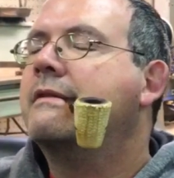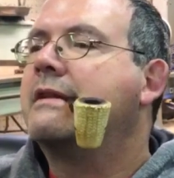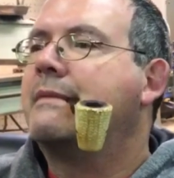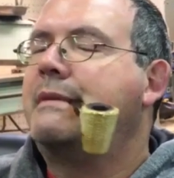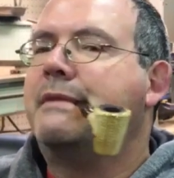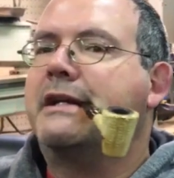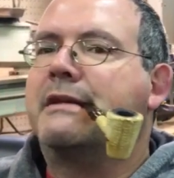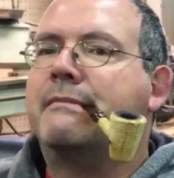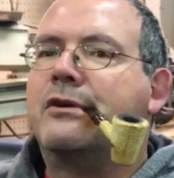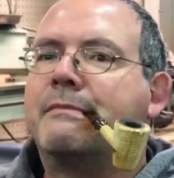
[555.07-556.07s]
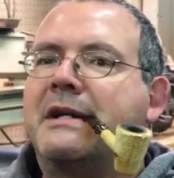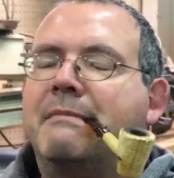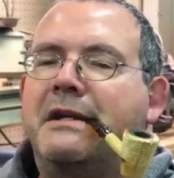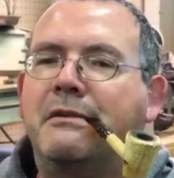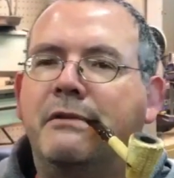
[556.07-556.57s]
I'll be making more
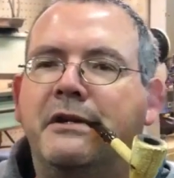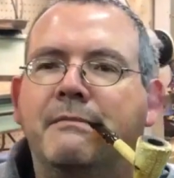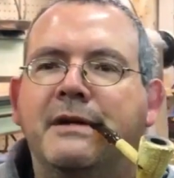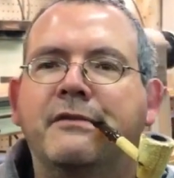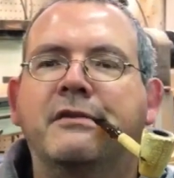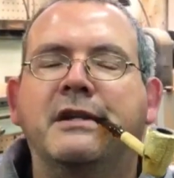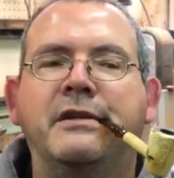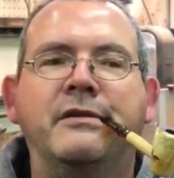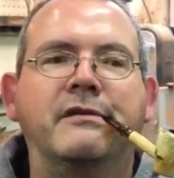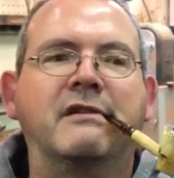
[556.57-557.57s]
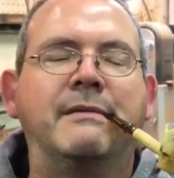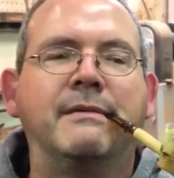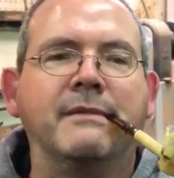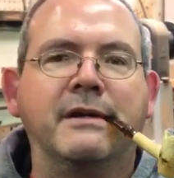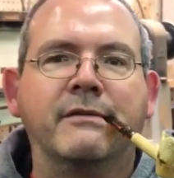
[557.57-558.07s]
probably in the winter months than I do the
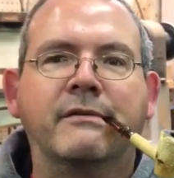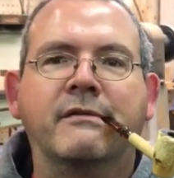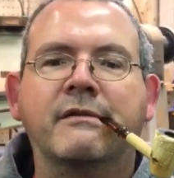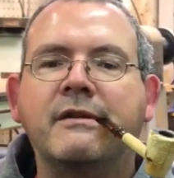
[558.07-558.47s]
summer months.